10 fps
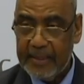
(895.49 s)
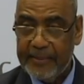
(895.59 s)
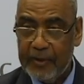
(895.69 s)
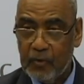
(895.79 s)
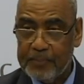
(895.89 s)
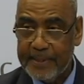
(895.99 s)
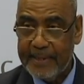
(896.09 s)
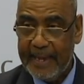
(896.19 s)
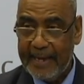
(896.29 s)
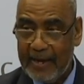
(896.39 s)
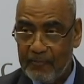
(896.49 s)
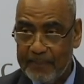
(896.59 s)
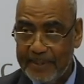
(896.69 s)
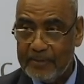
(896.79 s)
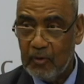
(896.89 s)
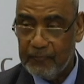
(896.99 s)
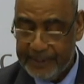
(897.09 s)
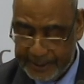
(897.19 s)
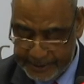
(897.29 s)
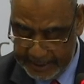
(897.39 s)
there would be a government of
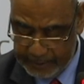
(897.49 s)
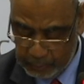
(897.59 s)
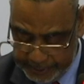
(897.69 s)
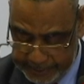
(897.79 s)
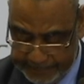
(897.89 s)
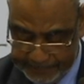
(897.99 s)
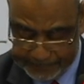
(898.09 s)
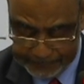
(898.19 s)
national unity.